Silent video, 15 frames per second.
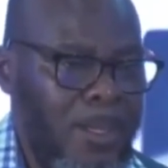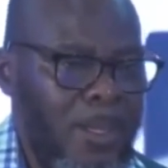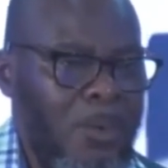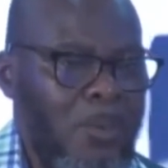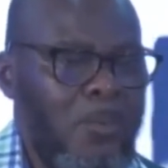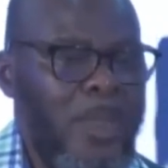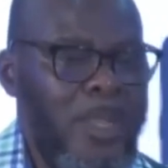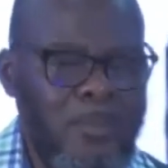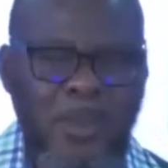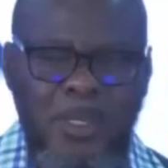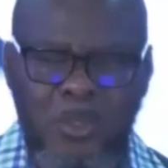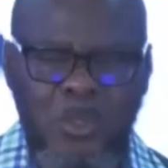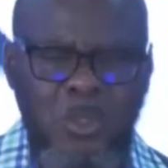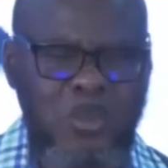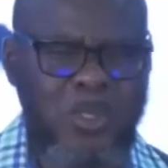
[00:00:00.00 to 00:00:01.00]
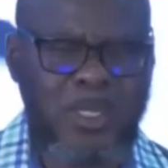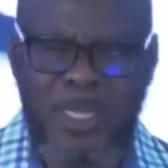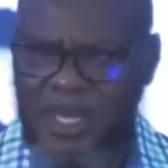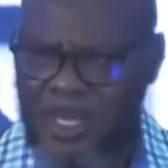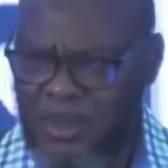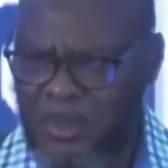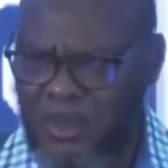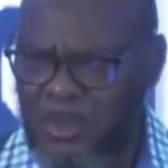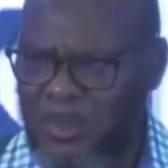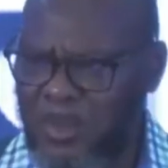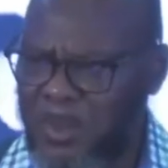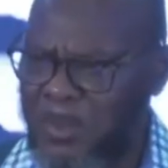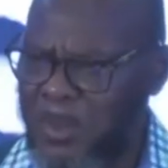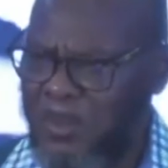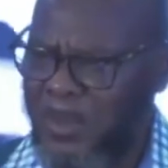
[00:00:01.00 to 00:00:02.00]
When Pastor told me that he wants to make
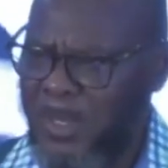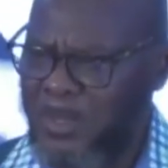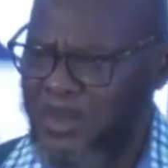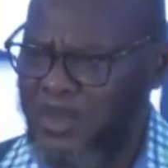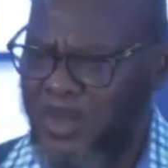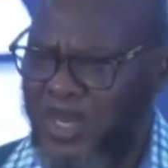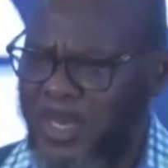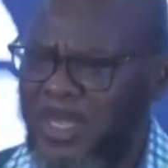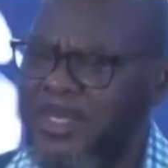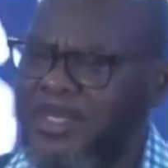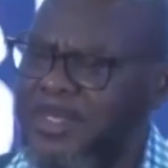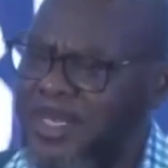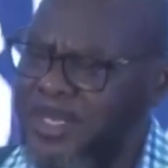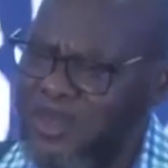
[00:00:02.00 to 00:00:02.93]
me a pastor, and I said to